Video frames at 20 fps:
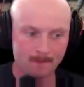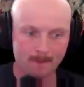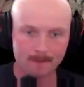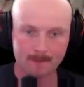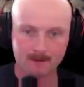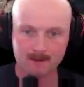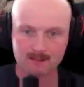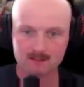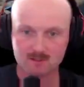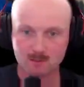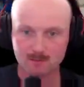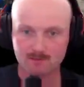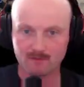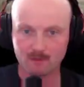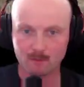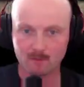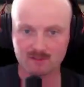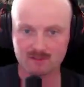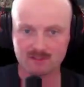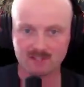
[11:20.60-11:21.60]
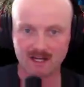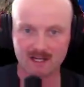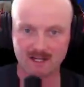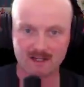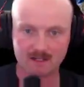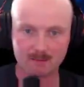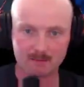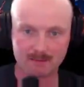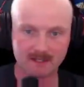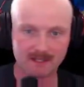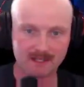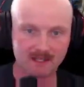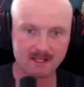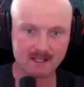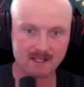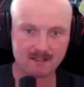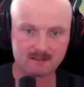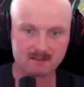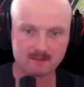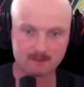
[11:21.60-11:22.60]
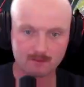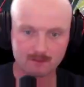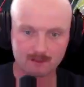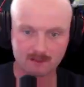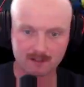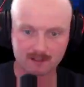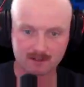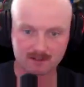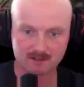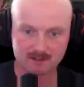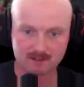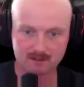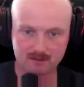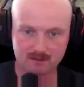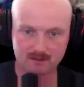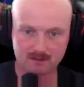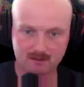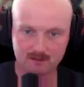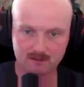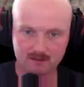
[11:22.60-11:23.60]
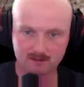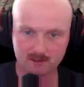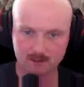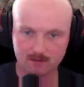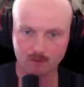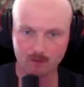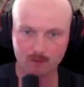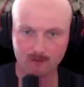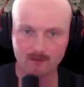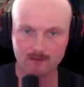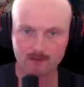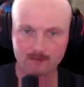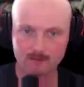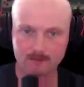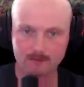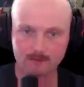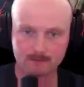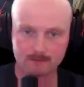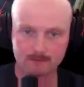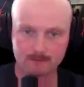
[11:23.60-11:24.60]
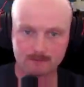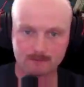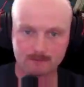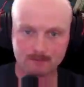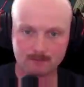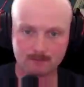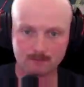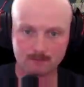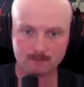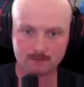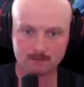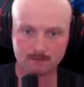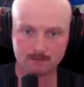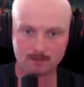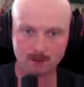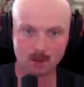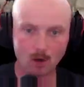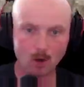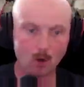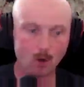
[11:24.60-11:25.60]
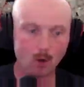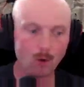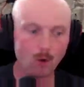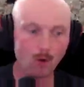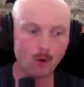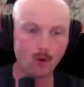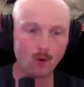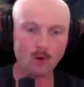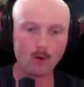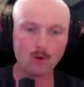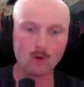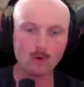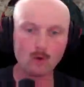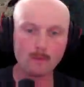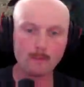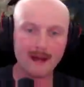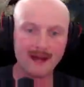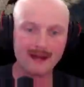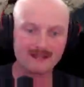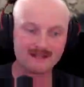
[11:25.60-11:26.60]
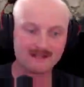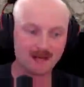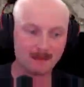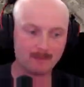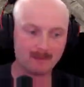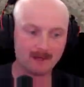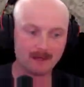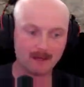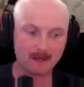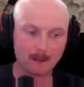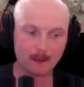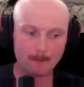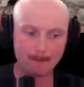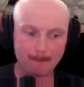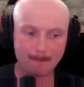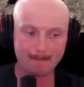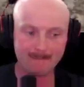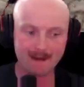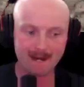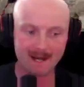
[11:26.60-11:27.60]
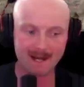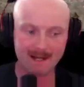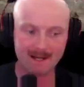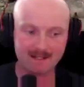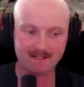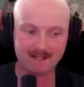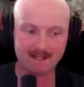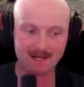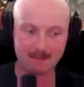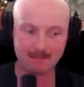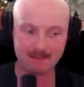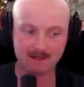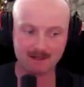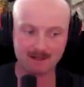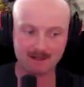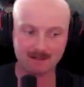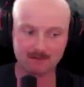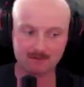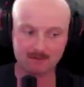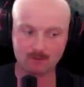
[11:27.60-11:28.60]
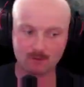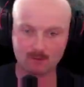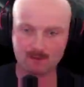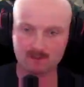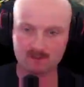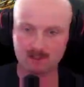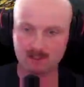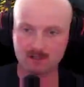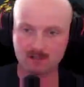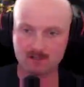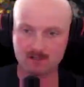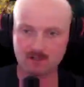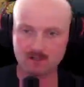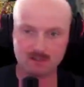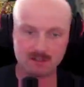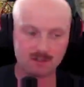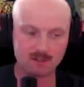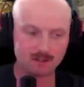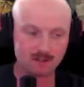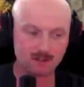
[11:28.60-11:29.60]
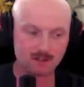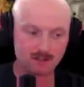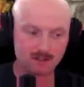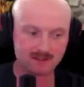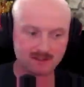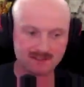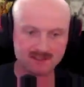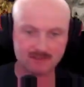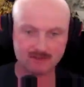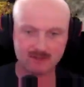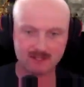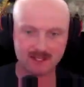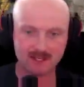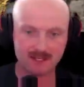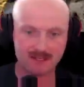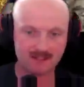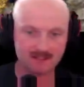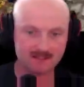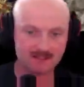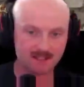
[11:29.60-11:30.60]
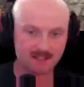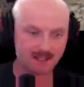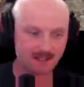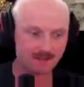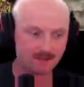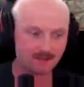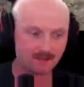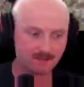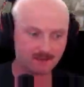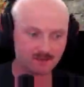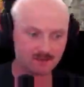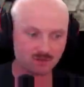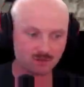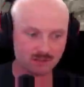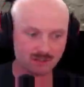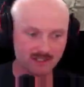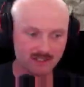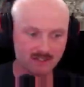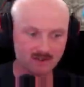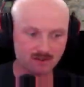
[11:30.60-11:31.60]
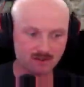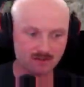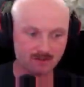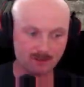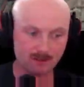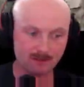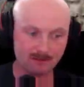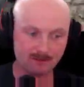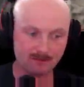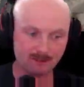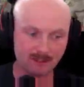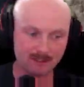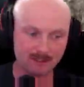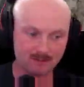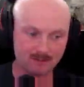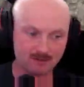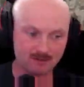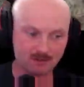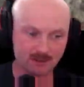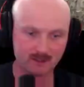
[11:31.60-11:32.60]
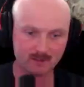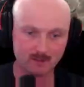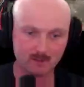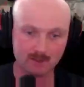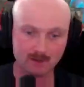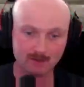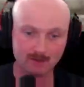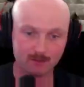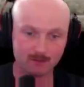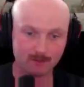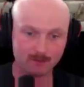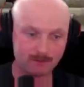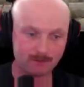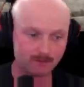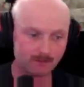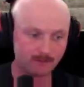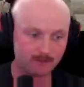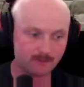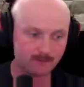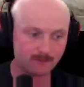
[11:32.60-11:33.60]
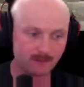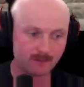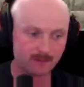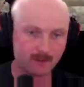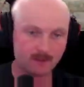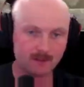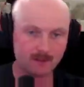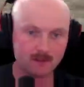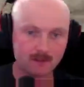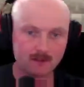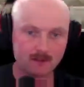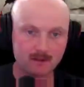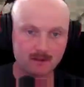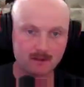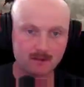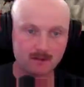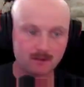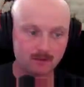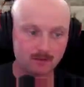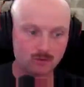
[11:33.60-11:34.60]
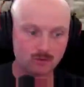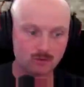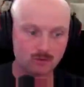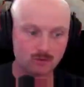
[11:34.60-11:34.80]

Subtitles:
So we've almost got it up again. So what we're going to do is go forward. Oh, bad timing. Bad timing on the forward charge. Let's see if we can't save 22 of them. Oh, okay. 21 of them. Ooh.